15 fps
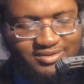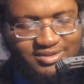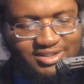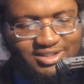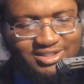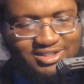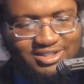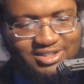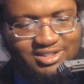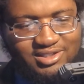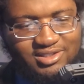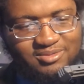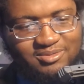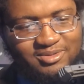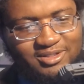Jeez,
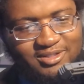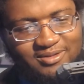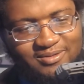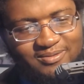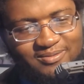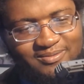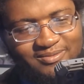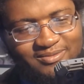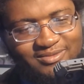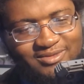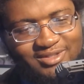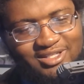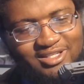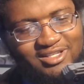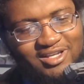man.
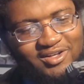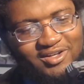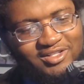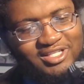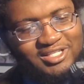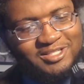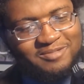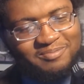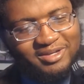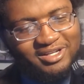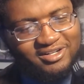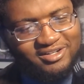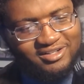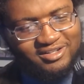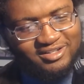Yo, this
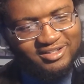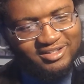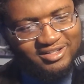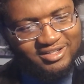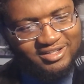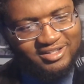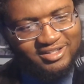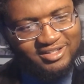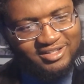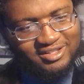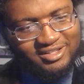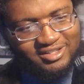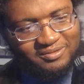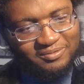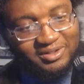Spinner.
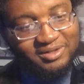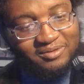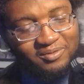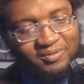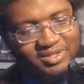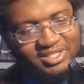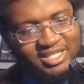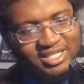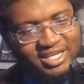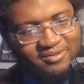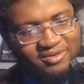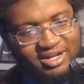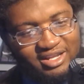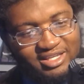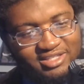When
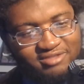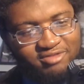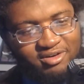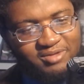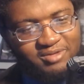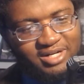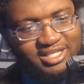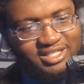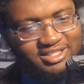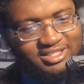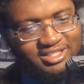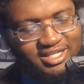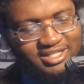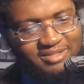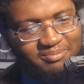I just read what I just
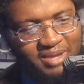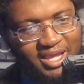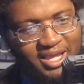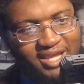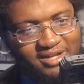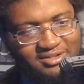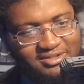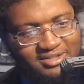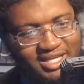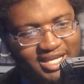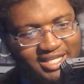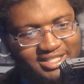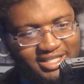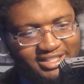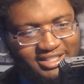said, the panel, it
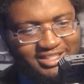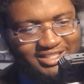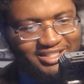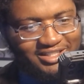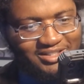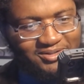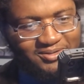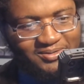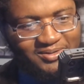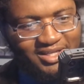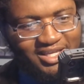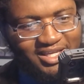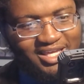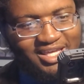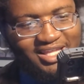has like this little
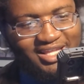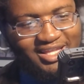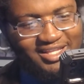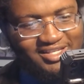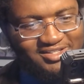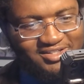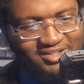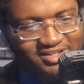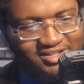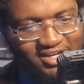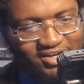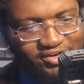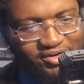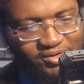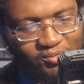lizard
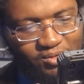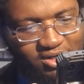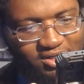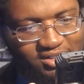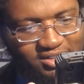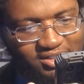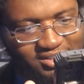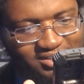on the wall.